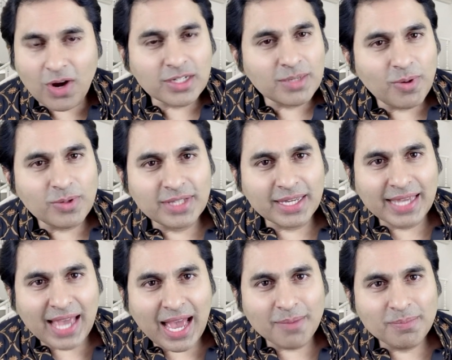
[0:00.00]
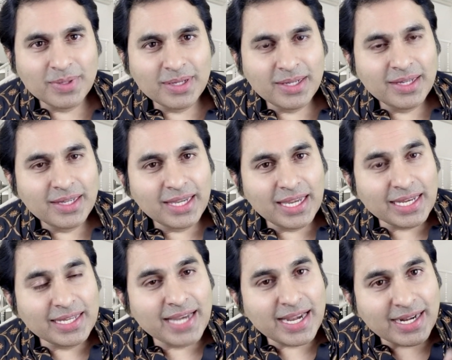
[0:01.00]
about the gap, it'll
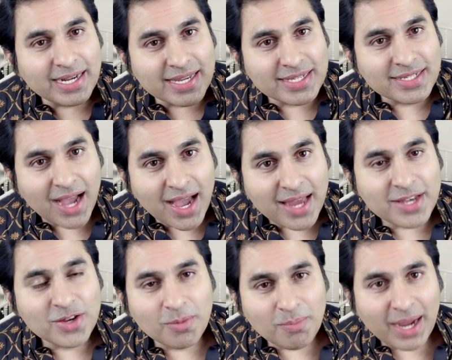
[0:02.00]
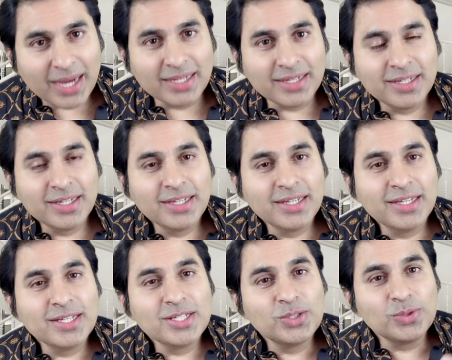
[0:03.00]
create a desire in your mind
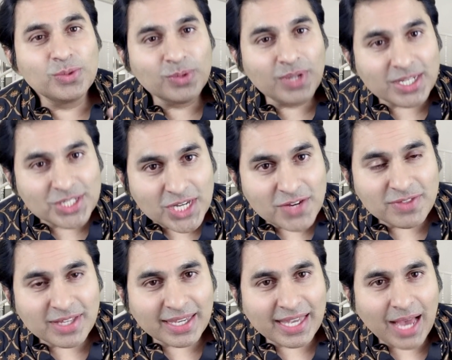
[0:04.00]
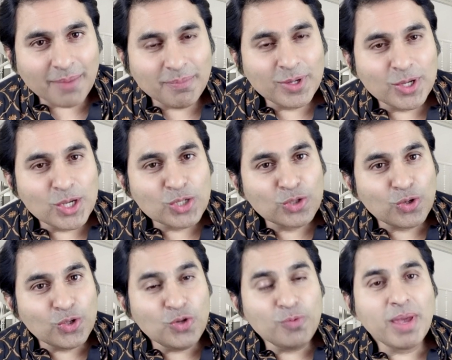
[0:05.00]
to achieve the gap so
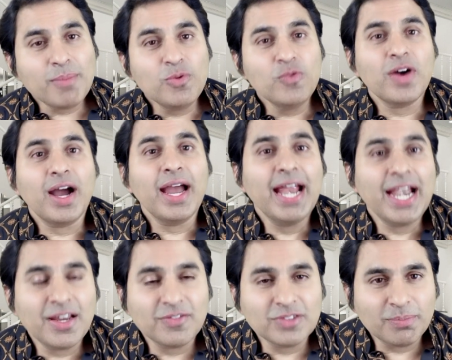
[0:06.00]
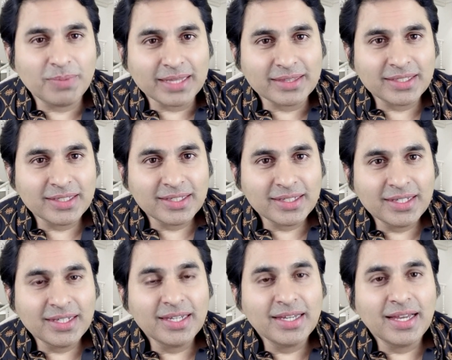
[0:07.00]
you may move ahead of the breath.
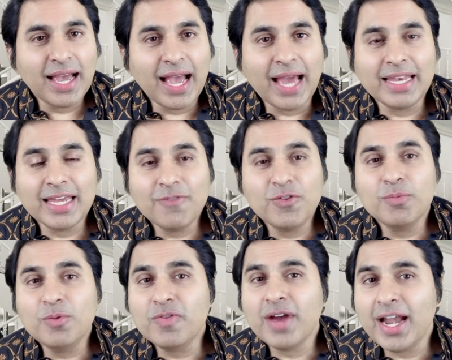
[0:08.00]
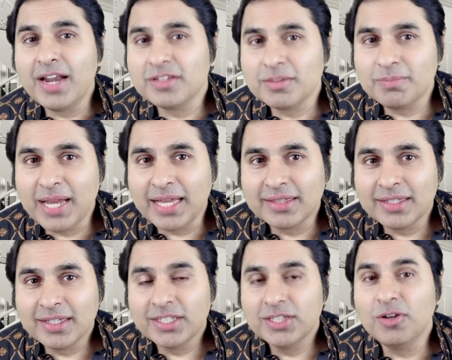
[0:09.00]
And if you move ahead of the
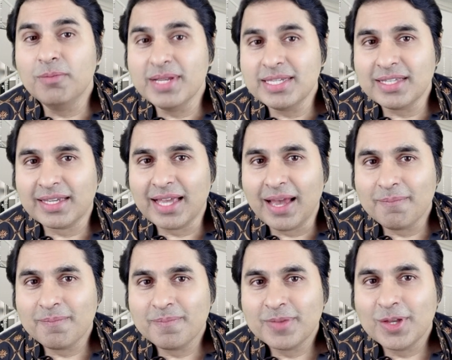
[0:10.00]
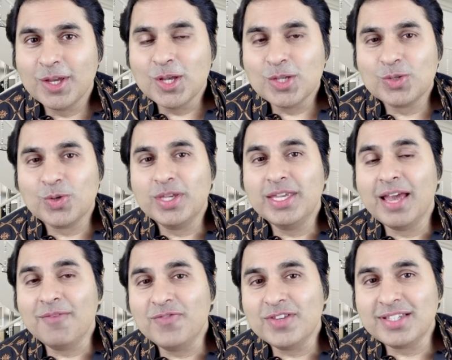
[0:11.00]
breath, you'll miss the gap. So he
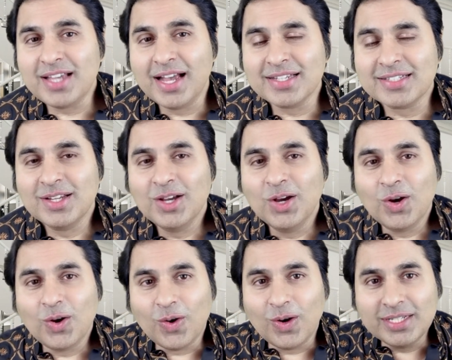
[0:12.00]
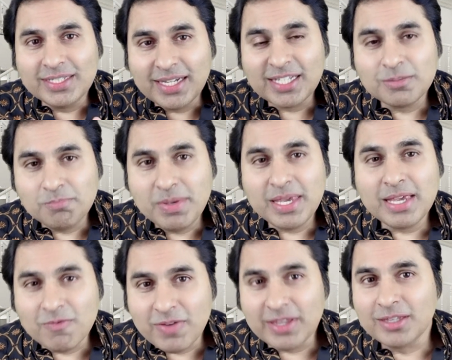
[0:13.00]
emphasized on just being
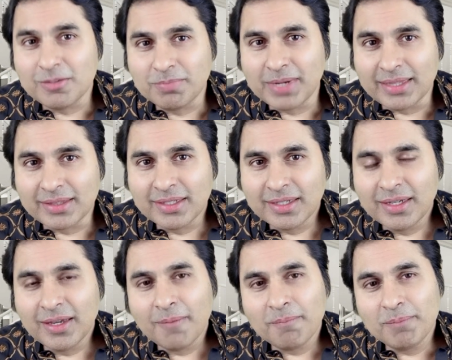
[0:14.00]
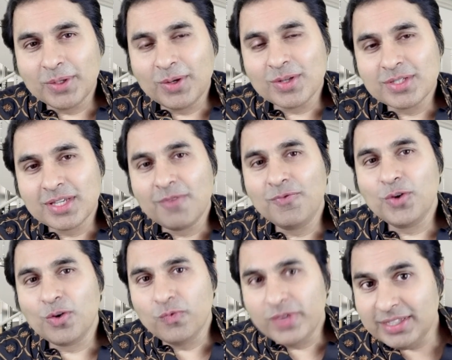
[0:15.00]
with the breath, because if
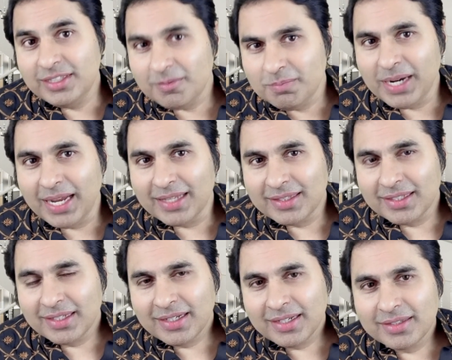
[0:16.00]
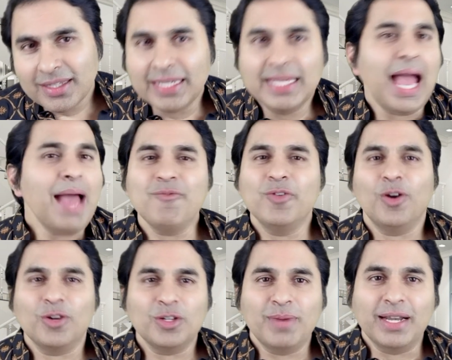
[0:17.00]
you're with the breath, the gap will
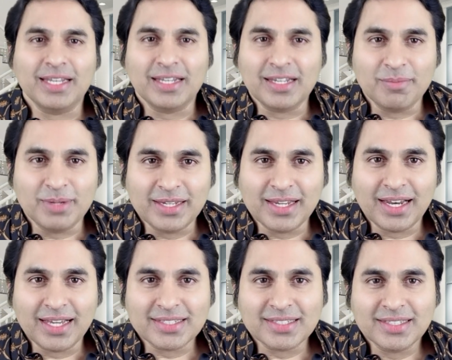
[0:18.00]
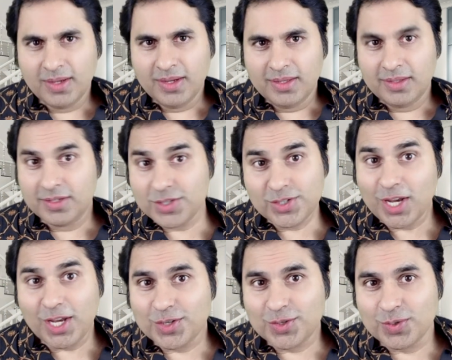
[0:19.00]
automatically be realized. This is really
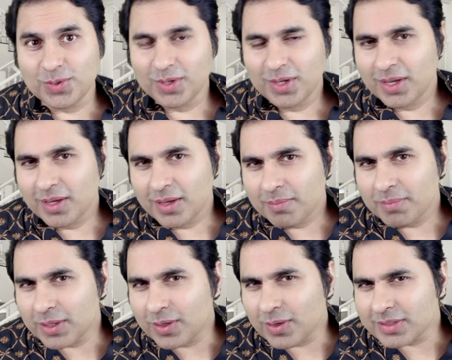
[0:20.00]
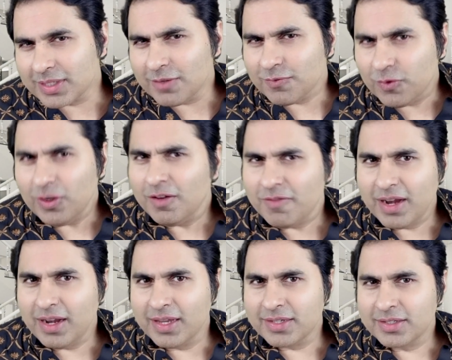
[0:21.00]
true because in full
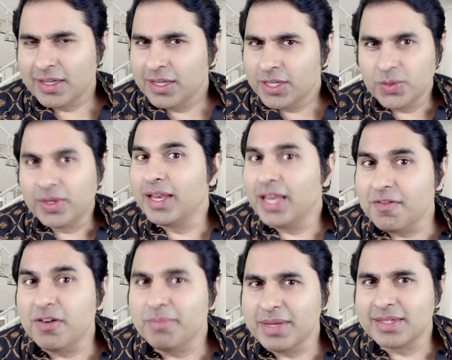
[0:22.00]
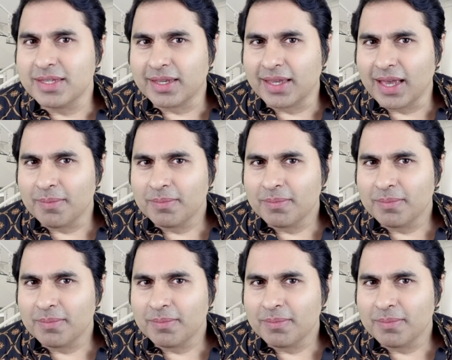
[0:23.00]
awareness, you can never miss the gap.